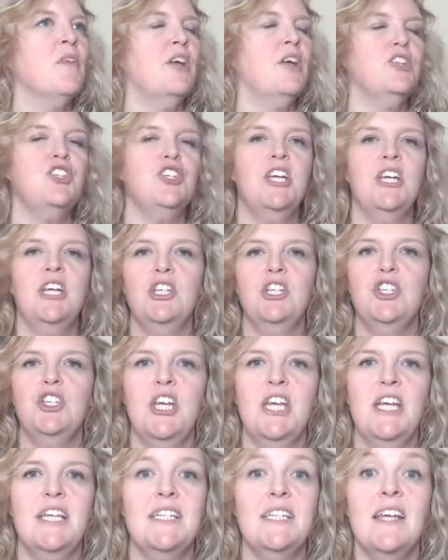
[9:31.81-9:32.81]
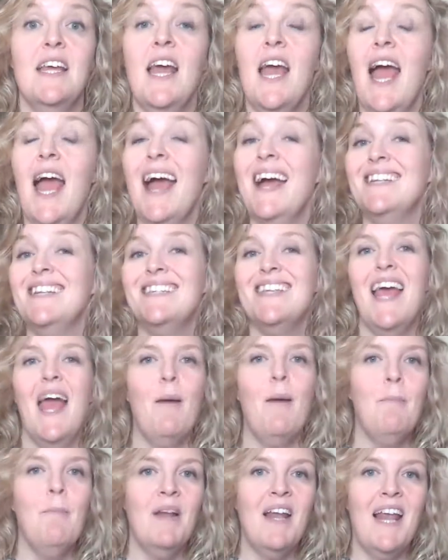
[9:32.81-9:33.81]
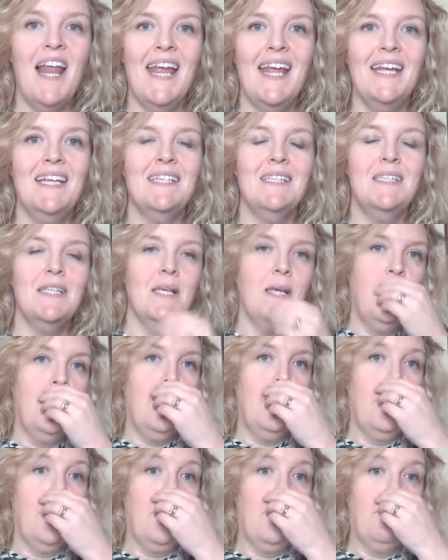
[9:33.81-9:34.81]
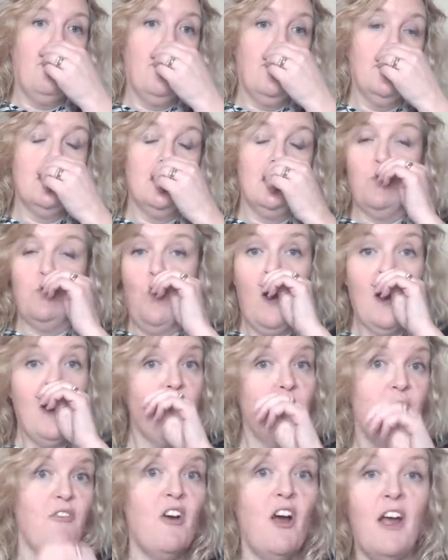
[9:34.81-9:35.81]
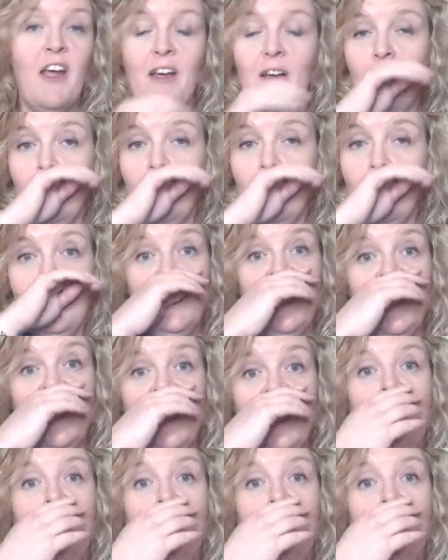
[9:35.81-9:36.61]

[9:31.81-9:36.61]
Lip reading: a cheat sheet, a template, a swipe file,